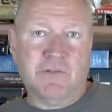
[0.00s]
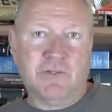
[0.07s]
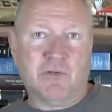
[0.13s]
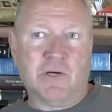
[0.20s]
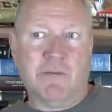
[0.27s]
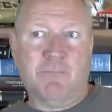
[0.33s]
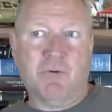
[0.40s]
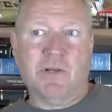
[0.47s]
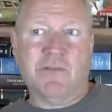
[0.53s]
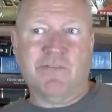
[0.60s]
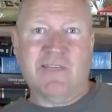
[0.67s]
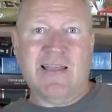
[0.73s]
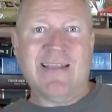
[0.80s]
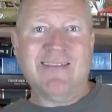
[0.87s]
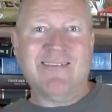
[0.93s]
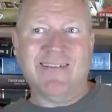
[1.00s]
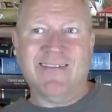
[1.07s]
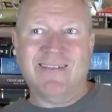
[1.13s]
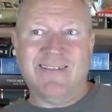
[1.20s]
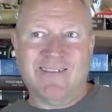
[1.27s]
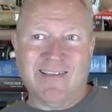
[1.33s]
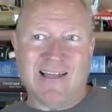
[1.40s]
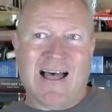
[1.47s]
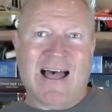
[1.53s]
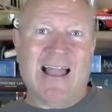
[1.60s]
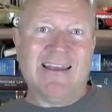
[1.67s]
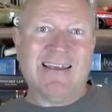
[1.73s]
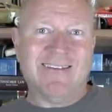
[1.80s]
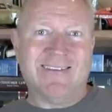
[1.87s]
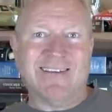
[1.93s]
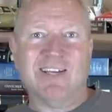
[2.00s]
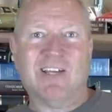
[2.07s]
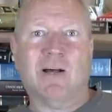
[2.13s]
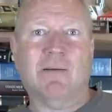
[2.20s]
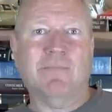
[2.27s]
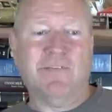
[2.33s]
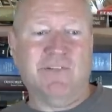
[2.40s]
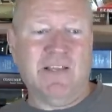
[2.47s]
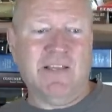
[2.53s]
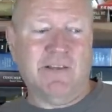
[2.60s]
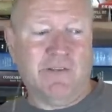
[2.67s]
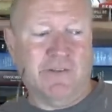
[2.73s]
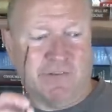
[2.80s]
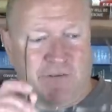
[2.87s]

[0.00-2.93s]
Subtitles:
It's trying to put a dent in the tide as it comes in.